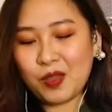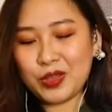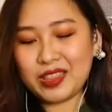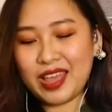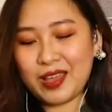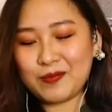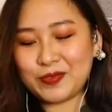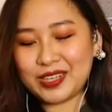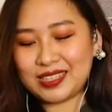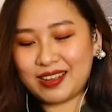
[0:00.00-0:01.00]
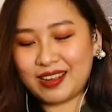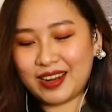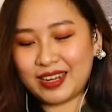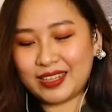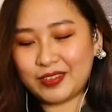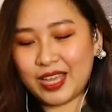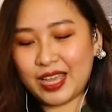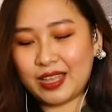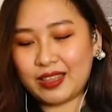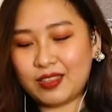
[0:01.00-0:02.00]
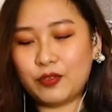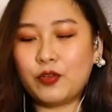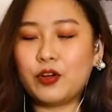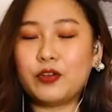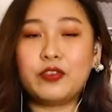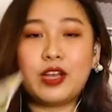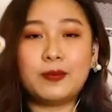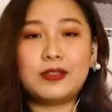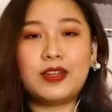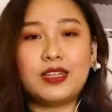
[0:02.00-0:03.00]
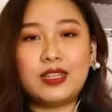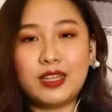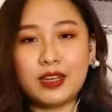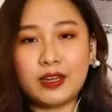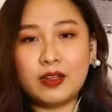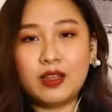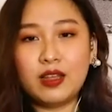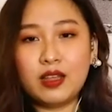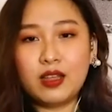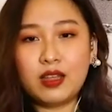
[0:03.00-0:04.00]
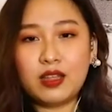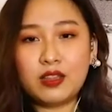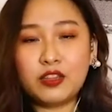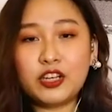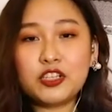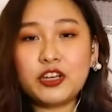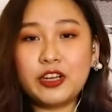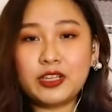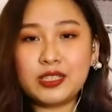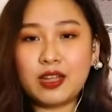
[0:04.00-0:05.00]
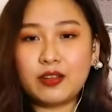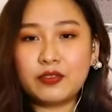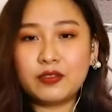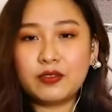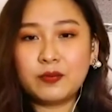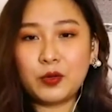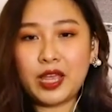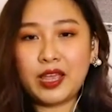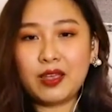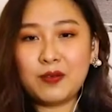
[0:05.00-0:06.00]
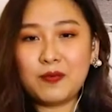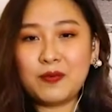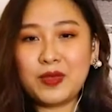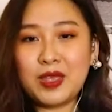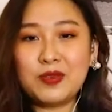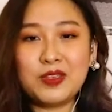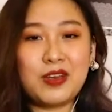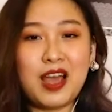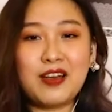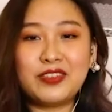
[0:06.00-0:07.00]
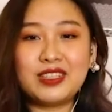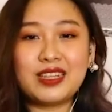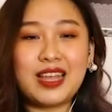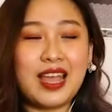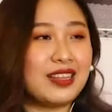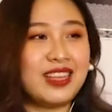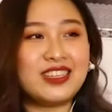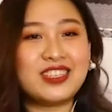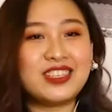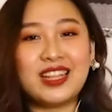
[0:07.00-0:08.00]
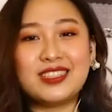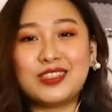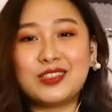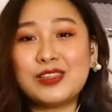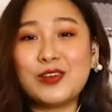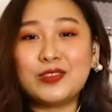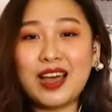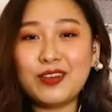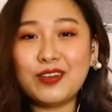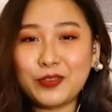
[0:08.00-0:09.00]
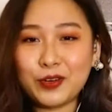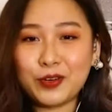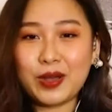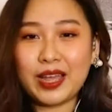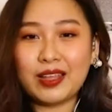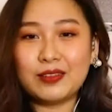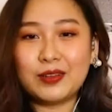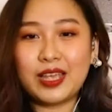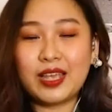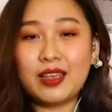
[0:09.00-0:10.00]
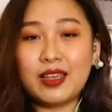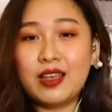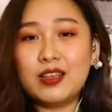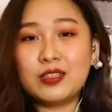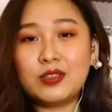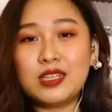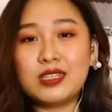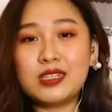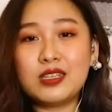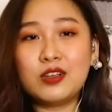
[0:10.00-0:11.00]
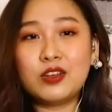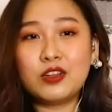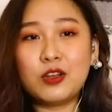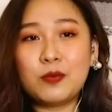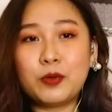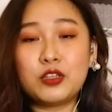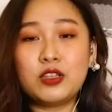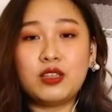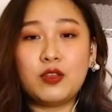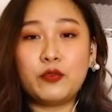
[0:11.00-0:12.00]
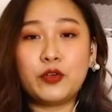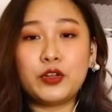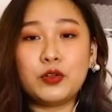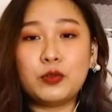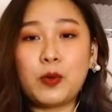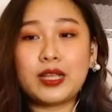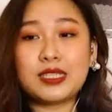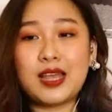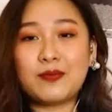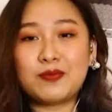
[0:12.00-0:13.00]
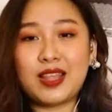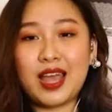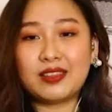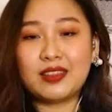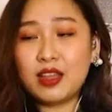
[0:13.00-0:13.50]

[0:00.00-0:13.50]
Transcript: with the Empress card, okay, and the Four of Cups right here, nurture yourself. Okay, maybe you haven't had a chance to slow down for a while. Okay, so this is a good opportunity for you to accept that.